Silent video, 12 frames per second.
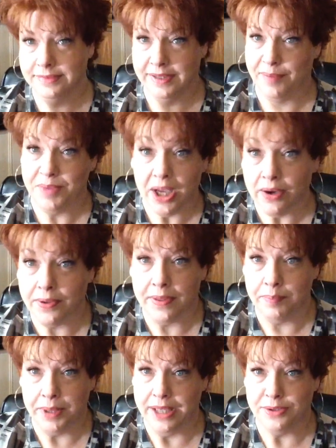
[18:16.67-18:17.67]
I'm younger than
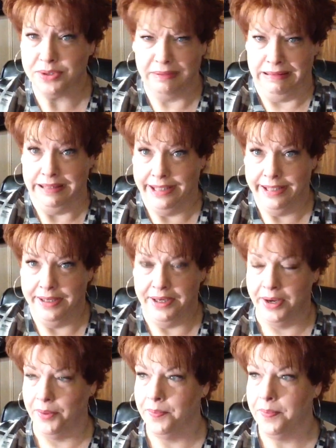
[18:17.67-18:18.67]
Pete, so I didn't know.